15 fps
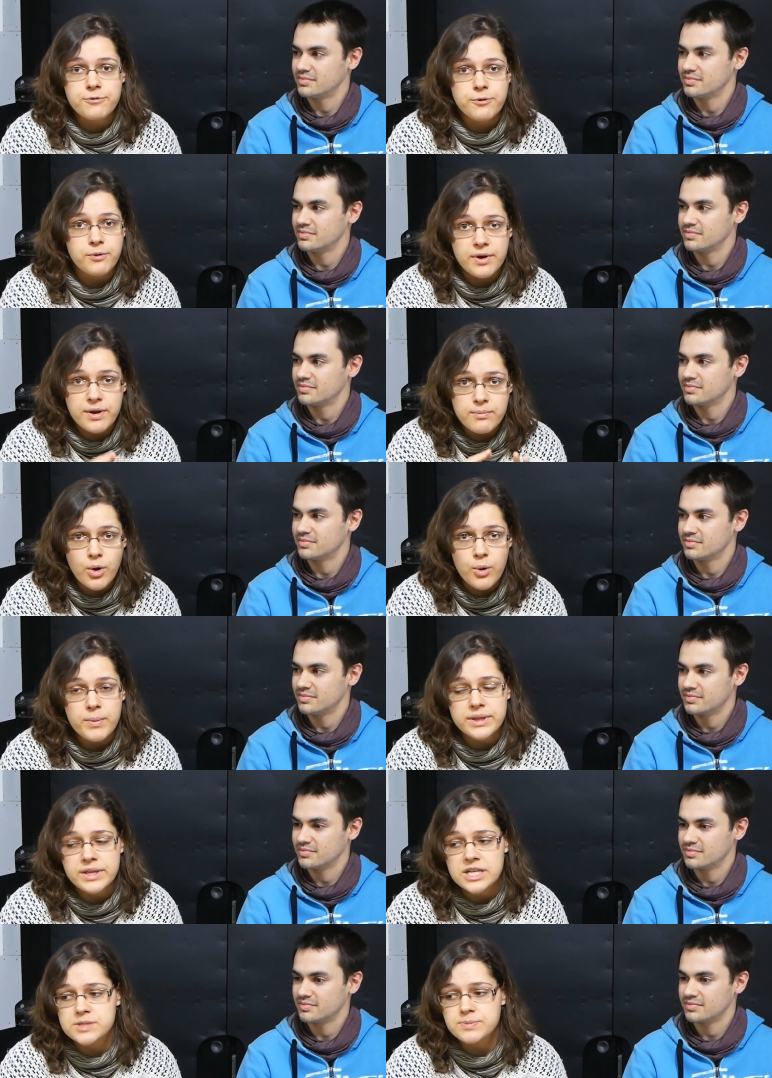Speaker 1: for a
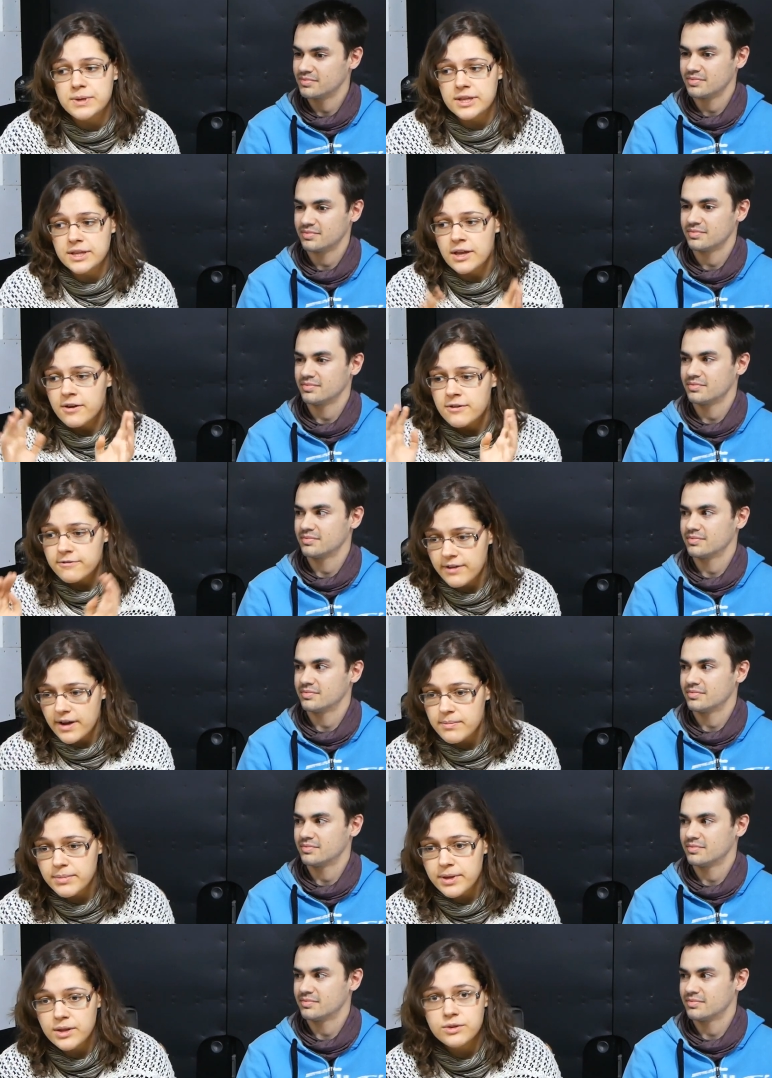moment. There's been
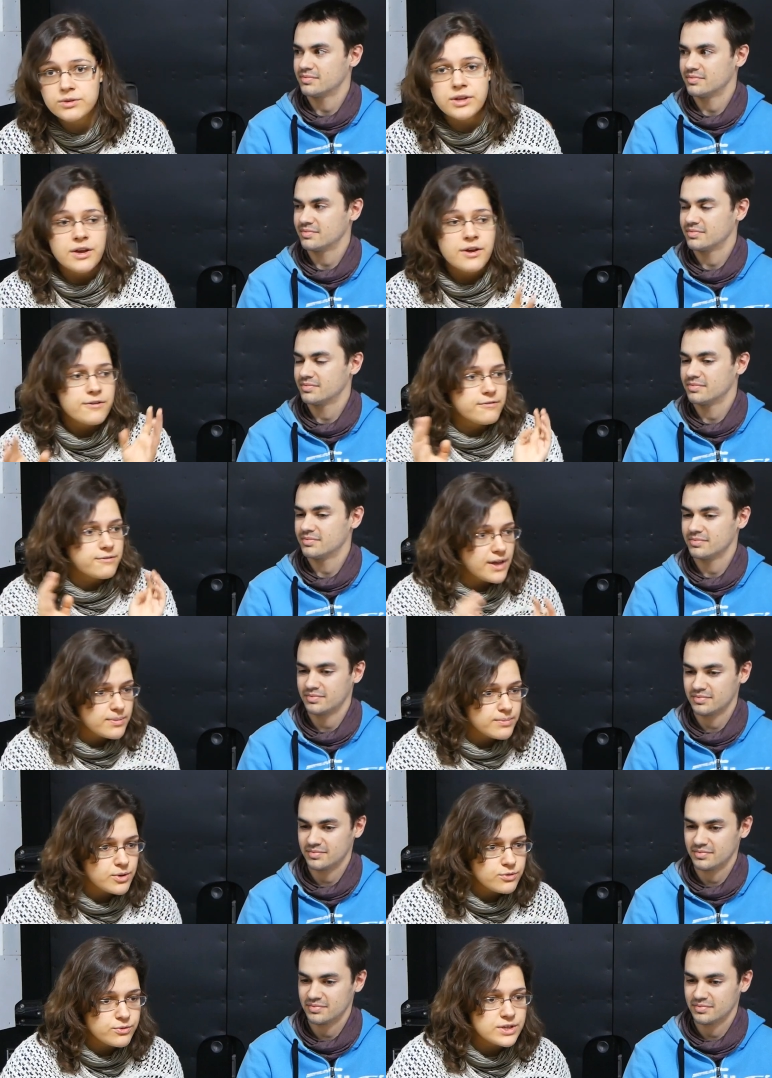van build, van
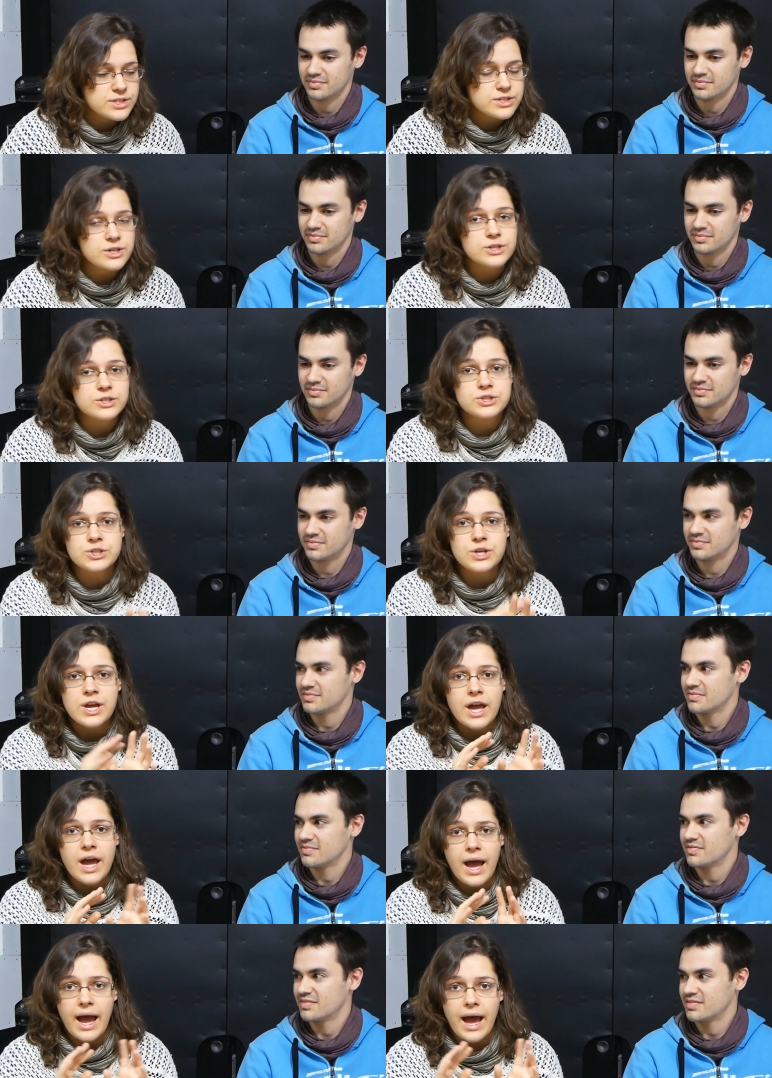build research,
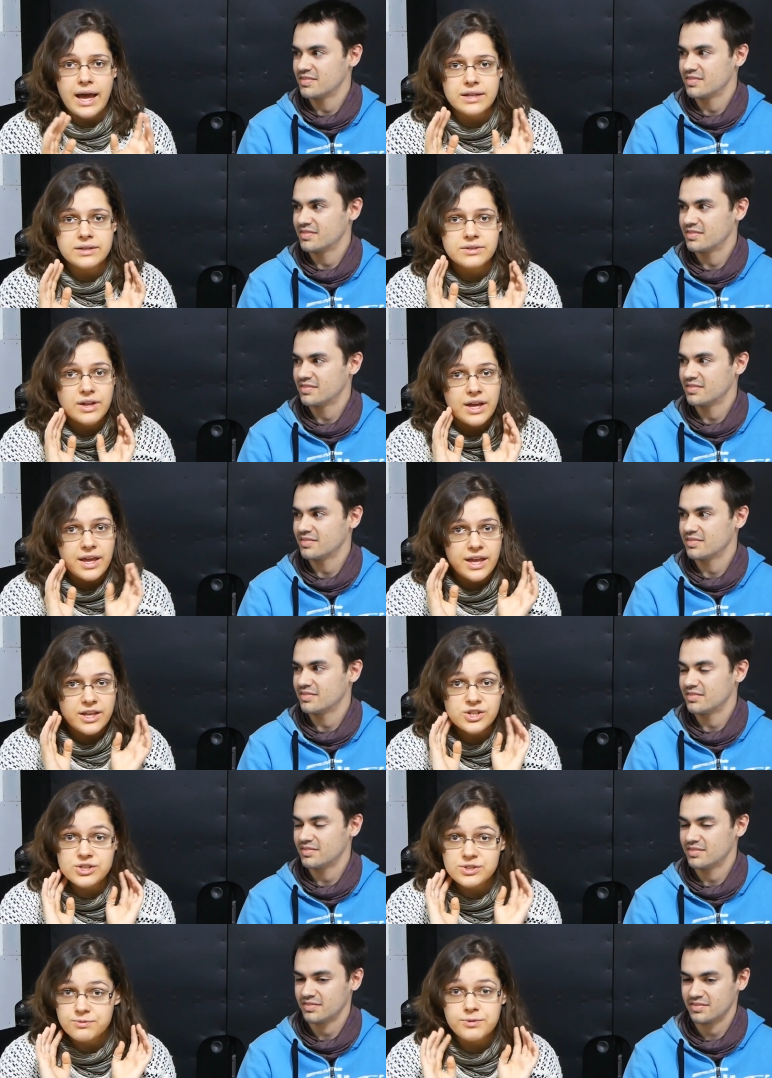and it
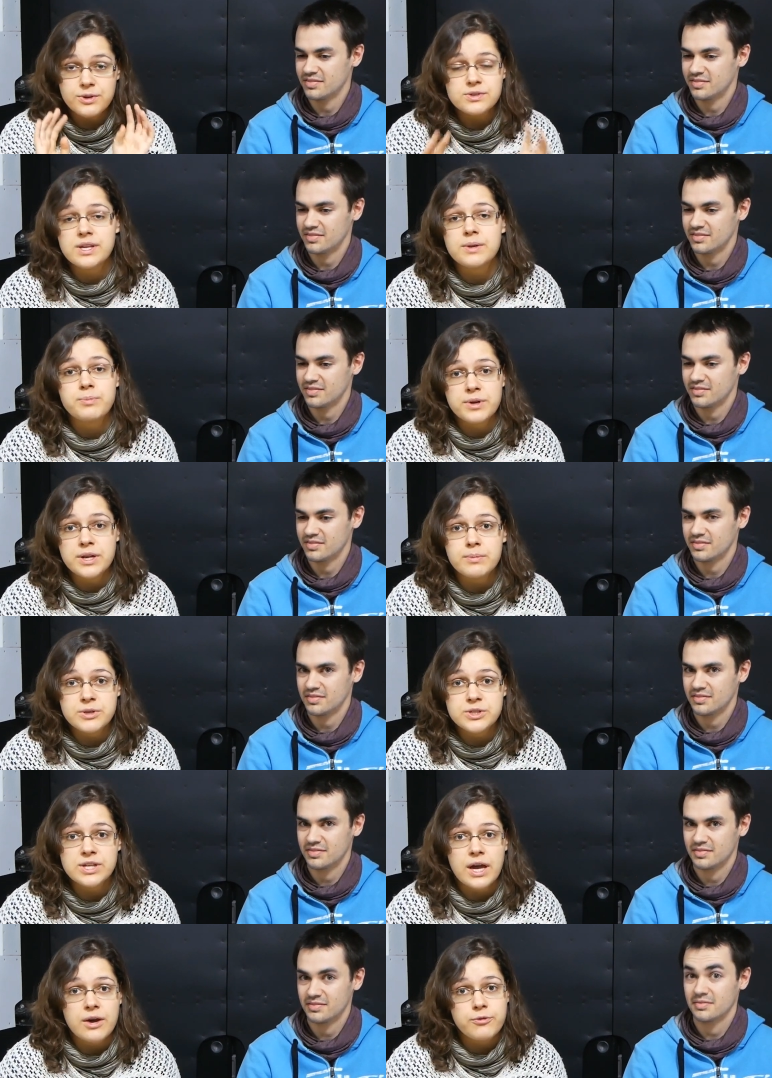just feels like pretty
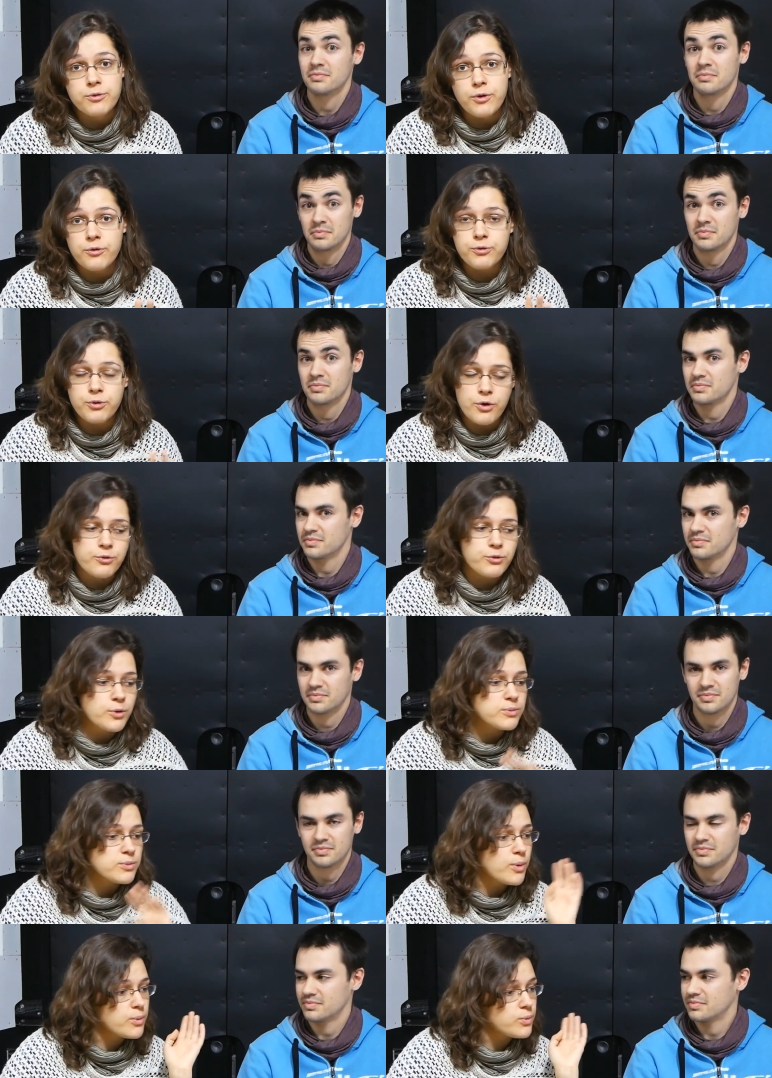much that. Fr fr from
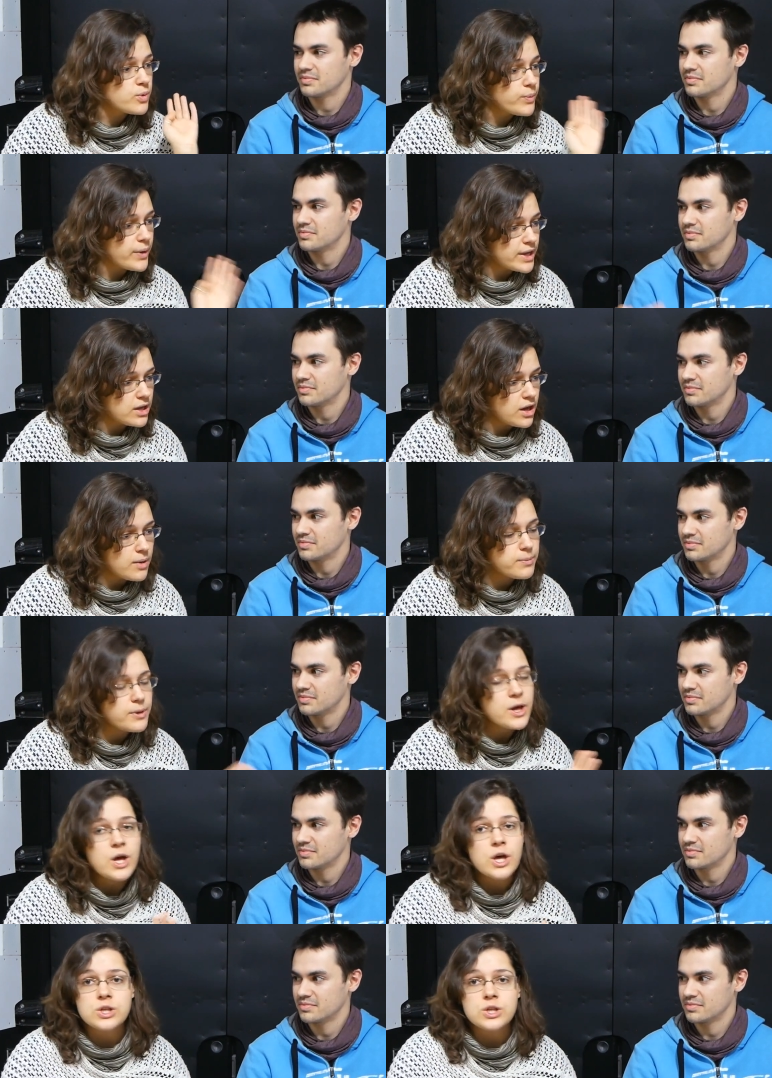the moment we wake up